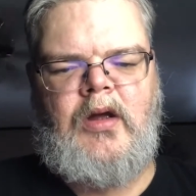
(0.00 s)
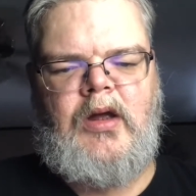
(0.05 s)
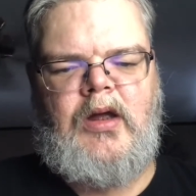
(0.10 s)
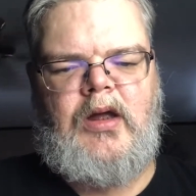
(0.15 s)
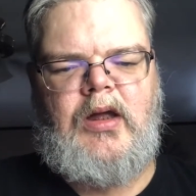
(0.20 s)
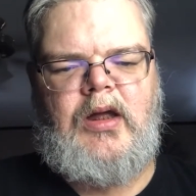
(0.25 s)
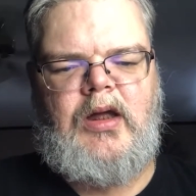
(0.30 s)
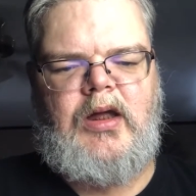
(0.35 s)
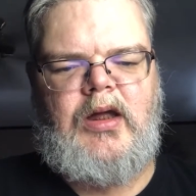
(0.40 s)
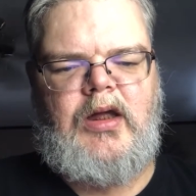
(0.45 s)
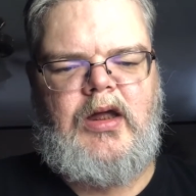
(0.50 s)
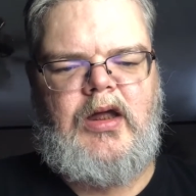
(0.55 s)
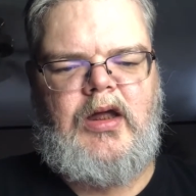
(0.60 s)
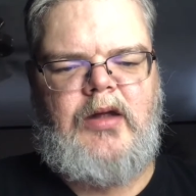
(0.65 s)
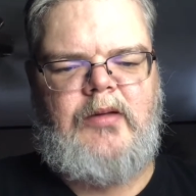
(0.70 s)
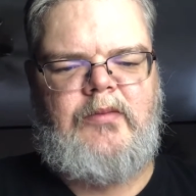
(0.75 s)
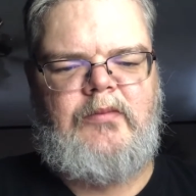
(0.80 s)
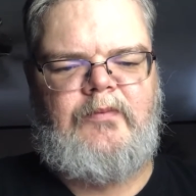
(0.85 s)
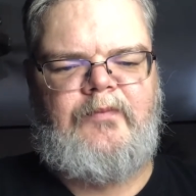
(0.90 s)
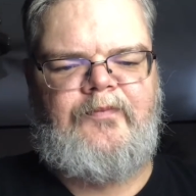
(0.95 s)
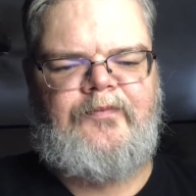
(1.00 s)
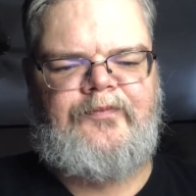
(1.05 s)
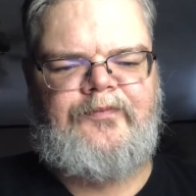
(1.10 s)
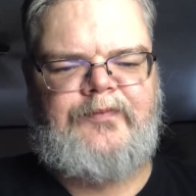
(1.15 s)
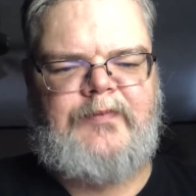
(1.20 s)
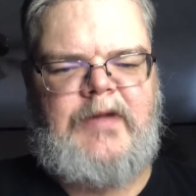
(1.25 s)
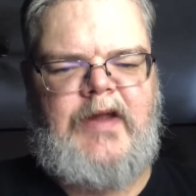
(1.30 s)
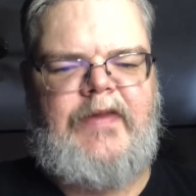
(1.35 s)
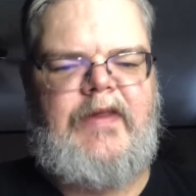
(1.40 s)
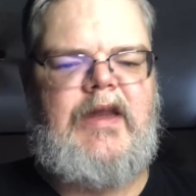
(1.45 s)
And
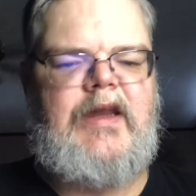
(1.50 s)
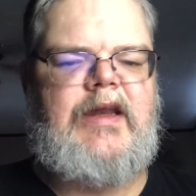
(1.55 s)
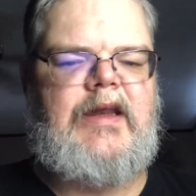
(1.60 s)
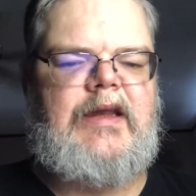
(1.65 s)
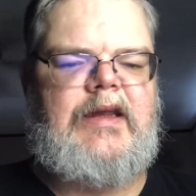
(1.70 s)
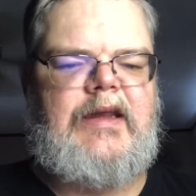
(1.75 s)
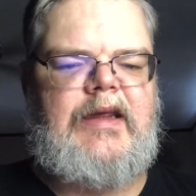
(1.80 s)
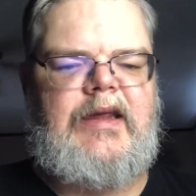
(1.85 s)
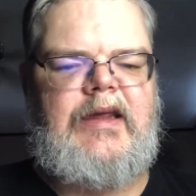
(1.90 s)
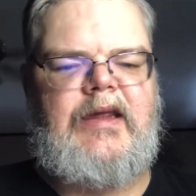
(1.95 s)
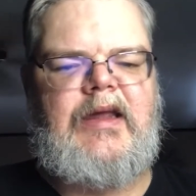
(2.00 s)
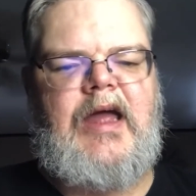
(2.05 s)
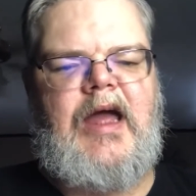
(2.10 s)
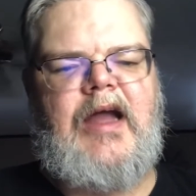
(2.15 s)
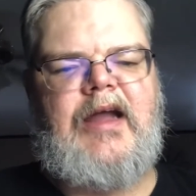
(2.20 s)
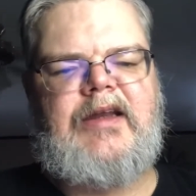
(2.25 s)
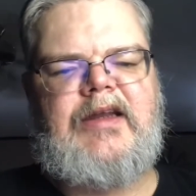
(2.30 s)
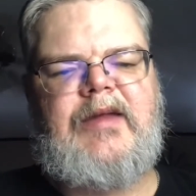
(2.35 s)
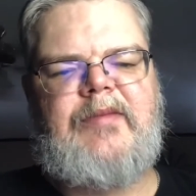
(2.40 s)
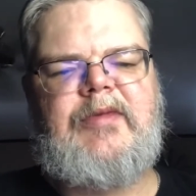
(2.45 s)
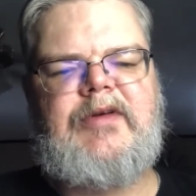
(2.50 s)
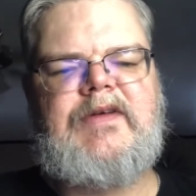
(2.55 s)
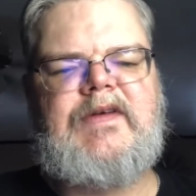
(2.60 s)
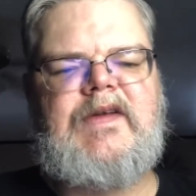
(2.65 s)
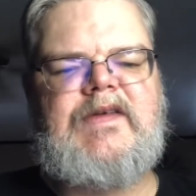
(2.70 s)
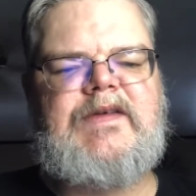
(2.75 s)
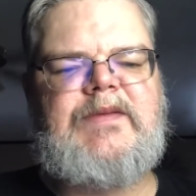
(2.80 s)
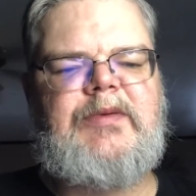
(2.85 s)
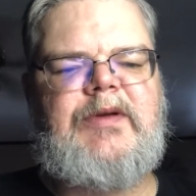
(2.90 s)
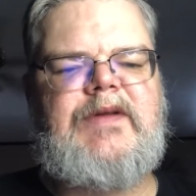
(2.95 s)
then any academic
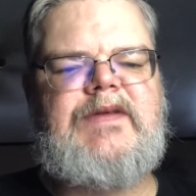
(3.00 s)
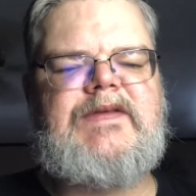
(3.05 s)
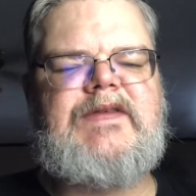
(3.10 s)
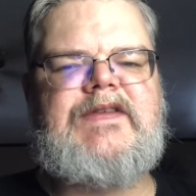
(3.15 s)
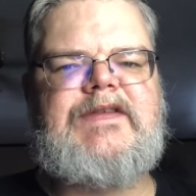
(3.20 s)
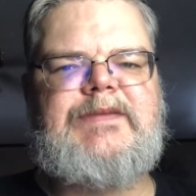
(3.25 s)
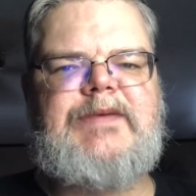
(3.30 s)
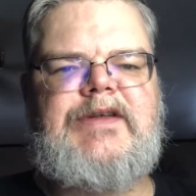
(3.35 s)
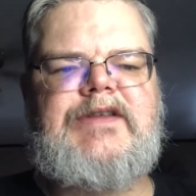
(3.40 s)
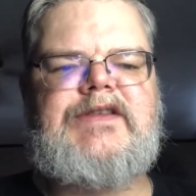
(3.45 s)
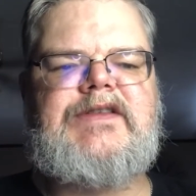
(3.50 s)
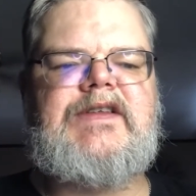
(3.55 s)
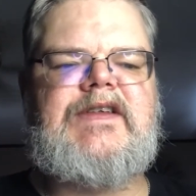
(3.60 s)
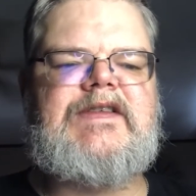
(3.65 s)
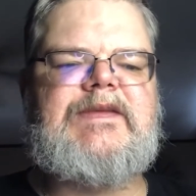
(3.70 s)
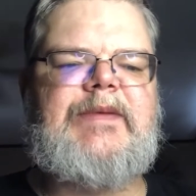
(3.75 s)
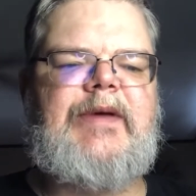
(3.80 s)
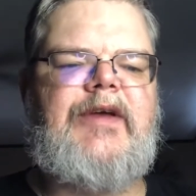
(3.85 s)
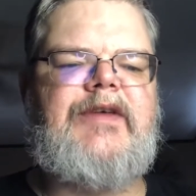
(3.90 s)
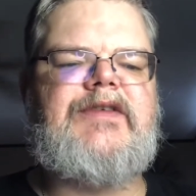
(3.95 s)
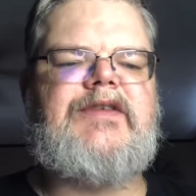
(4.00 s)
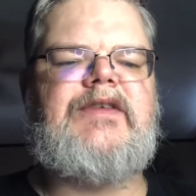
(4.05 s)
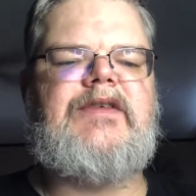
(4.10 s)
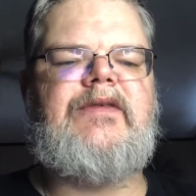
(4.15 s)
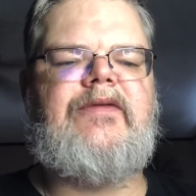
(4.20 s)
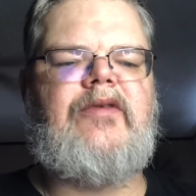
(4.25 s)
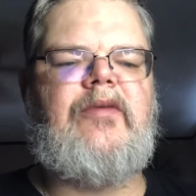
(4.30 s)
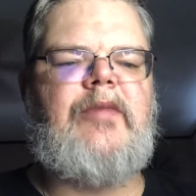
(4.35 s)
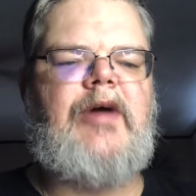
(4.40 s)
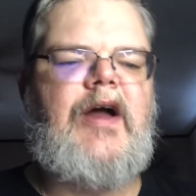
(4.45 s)
discipline, suspension, expulsion
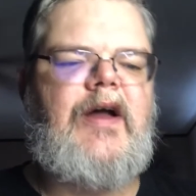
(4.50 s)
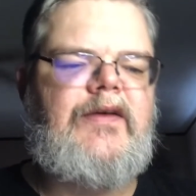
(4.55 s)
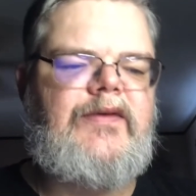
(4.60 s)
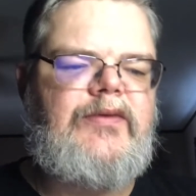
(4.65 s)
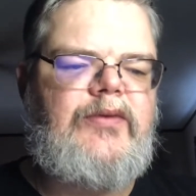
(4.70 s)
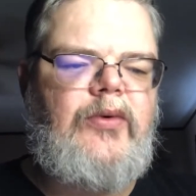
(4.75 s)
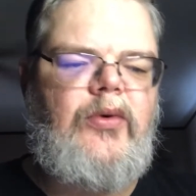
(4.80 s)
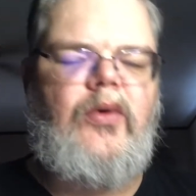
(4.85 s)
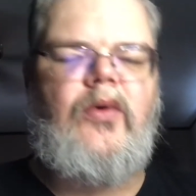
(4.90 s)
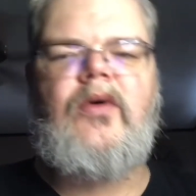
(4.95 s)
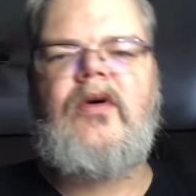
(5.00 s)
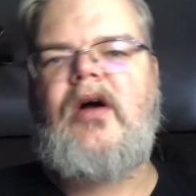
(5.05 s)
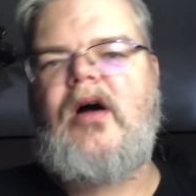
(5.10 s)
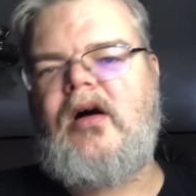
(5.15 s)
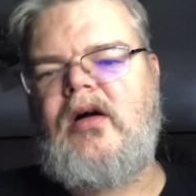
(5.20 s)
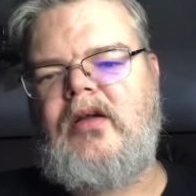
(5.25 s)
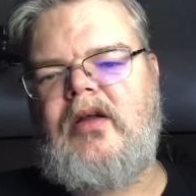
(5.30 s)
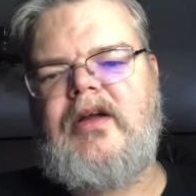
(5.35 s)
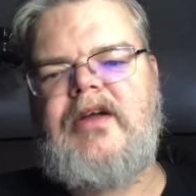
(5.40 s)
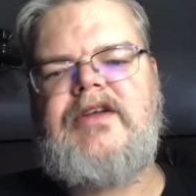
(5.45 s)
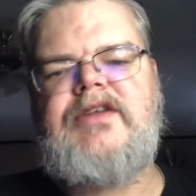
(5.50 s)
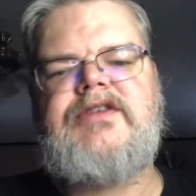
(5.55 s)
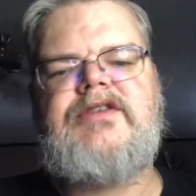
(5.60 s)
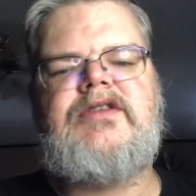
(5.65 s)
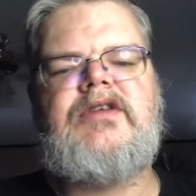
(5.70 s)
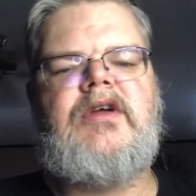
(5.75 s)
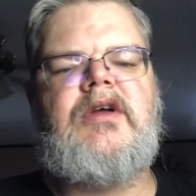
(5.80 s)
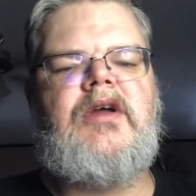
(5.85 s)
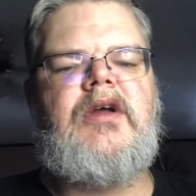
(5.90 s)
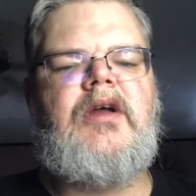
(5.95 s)
from high school,
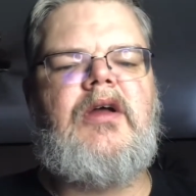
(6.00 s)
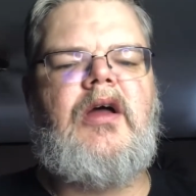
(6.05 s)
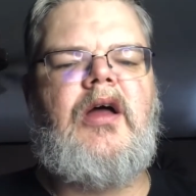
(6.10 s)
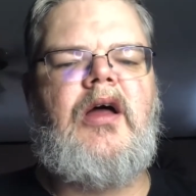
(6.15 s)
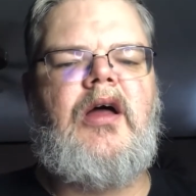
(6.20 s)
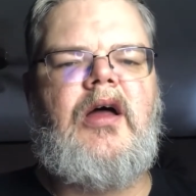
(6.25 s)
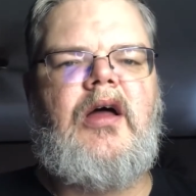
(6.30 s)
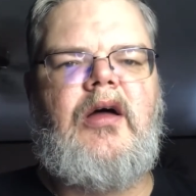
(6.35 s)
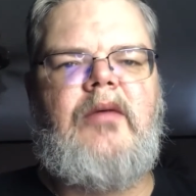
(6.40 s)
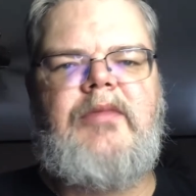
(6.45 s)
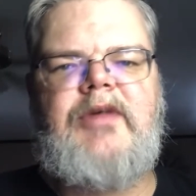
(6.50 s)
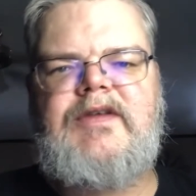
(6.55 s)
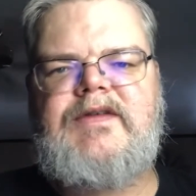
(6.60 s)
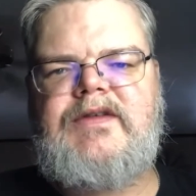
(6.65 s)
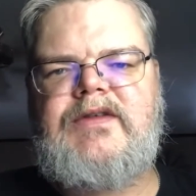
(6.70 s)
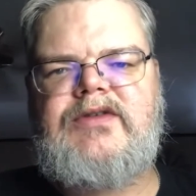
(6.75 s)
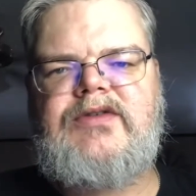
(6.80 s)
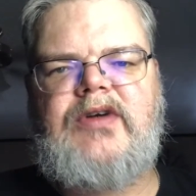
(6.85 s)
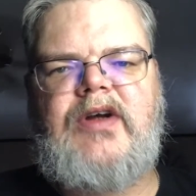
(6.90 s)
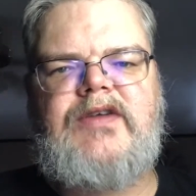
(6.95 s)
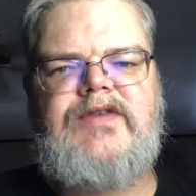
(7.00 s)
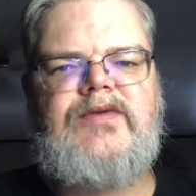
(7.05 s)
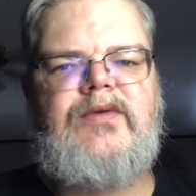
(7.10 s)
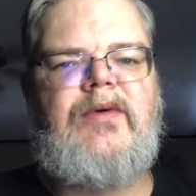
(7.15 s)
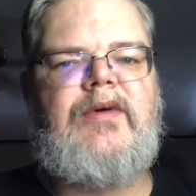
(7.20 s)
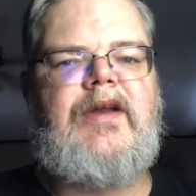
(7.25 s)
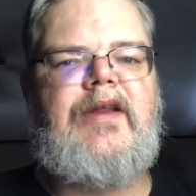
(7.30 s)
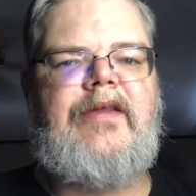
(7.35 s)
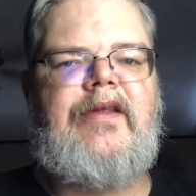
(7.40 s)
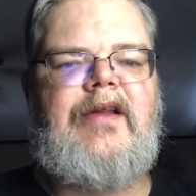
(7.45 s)
college, business, trade
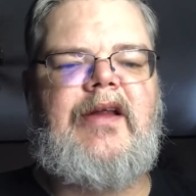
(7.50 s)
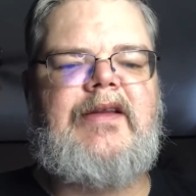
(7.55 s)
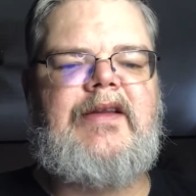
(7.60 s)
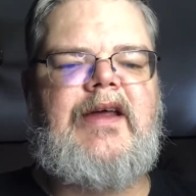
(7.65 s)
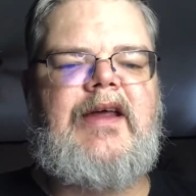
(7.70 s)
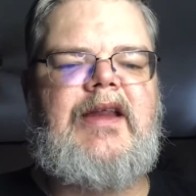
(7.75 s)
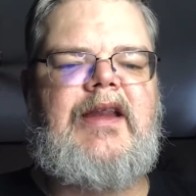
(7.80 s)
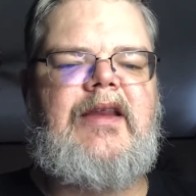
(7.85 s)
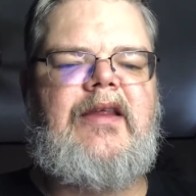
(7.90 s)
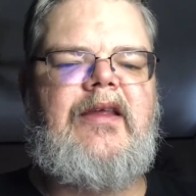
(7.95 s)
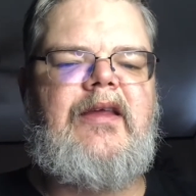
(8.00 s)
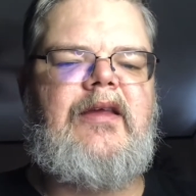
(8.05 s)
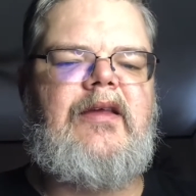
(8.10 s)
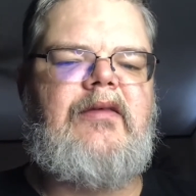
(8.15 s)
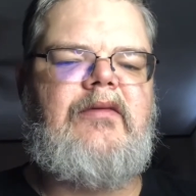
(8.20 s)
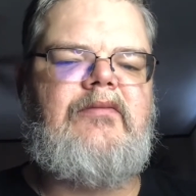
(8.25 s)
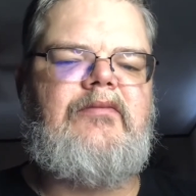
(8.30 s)
school, anything like that, any